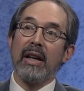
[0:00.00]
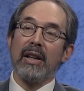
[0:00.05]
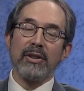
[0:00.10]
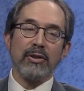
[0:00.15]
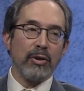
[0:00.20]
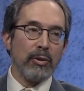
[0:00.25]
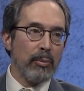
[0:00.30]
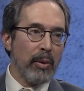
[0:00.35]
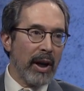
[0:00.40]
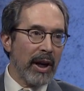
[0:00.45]

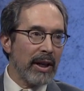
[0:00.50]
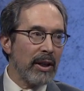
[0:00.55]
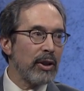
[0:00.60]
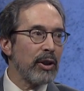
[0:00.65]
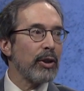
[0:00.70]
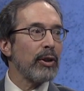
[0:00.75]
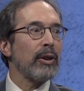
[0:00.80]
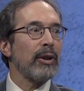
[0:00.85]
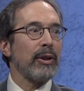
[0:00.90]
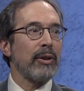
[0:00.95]
So you buy it
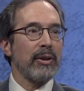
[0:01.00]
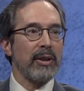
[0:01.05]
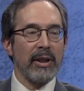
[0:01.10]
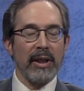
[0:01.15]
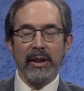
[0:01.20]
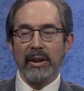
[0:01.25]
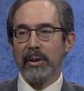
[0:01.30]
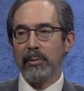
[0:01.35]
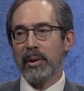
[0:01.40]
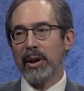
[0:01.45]
earlier to
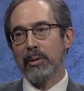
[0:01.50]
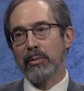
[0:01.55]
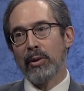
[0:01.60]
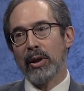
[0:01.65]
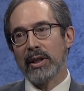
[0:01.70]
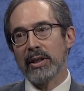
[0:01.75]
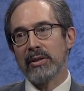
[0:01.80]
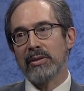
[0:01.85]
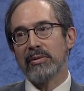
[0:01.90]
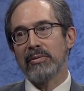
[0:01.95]
get the better
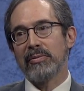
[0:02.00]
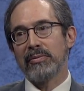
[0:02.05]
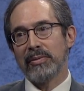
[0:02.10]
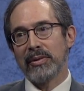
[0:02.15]
price.